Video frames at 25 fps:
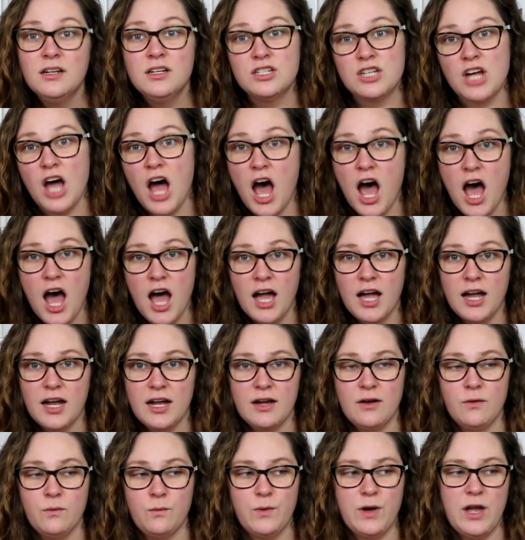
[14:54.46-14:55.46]

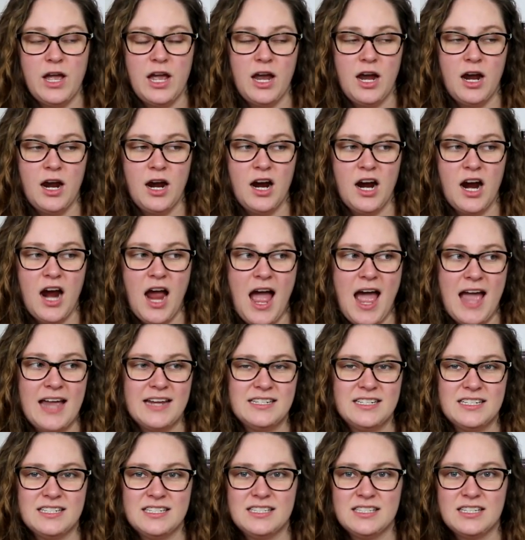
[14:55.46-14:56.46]
talk where
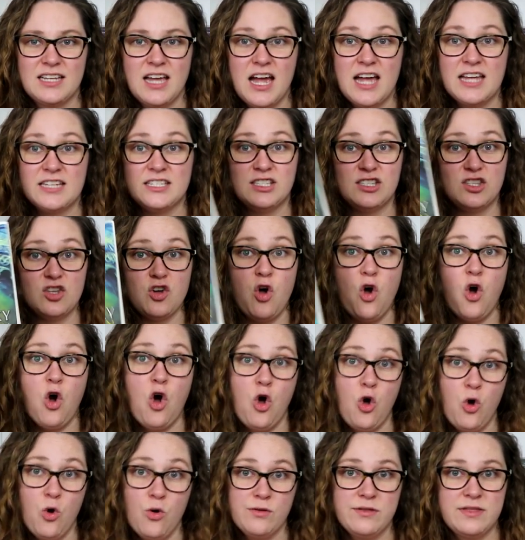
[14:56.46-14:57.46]
I discuss the
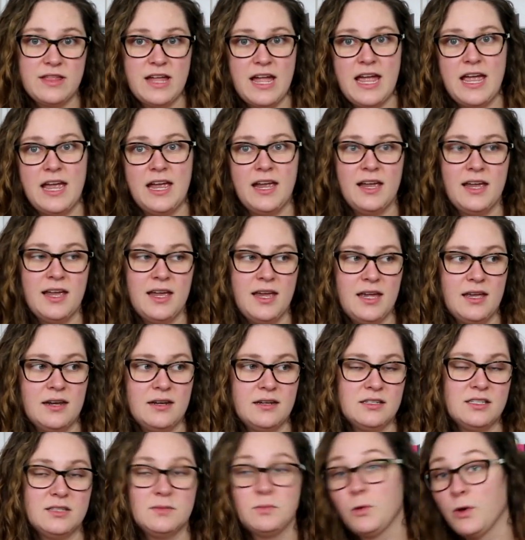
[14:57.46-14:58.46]
whole thing
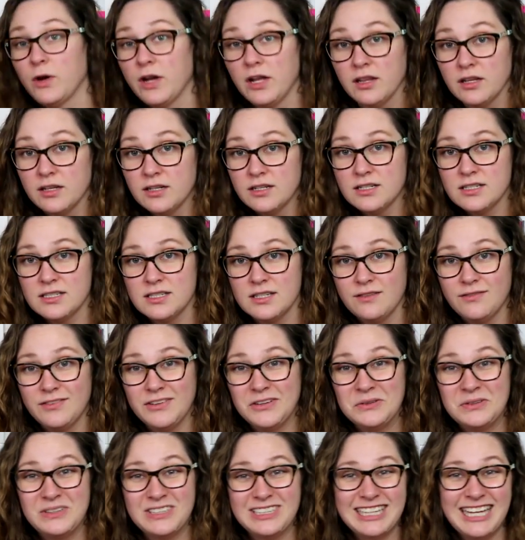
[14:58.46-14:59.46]
in spoilers if
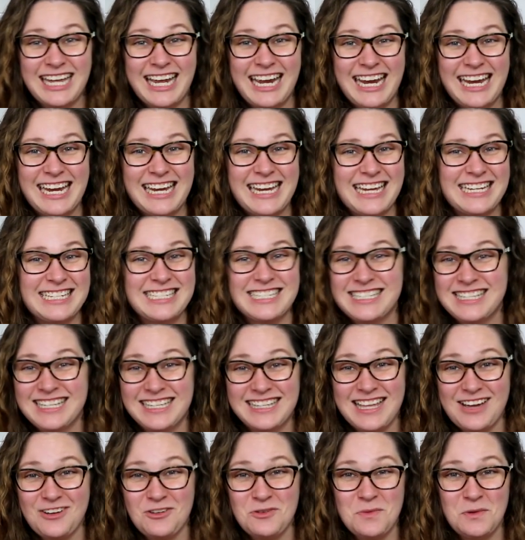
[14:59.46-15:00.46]
you would like. I just
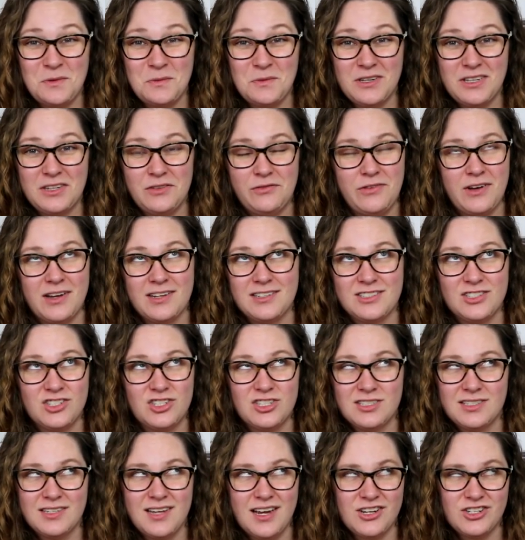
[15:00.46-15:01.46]
think that would be really fun to
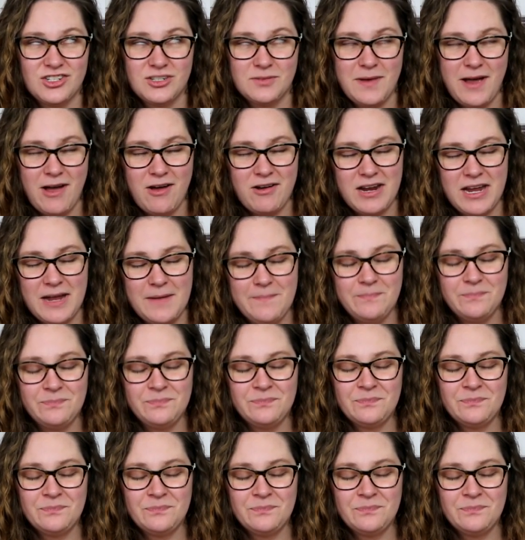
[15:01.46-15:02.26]
just gush about it.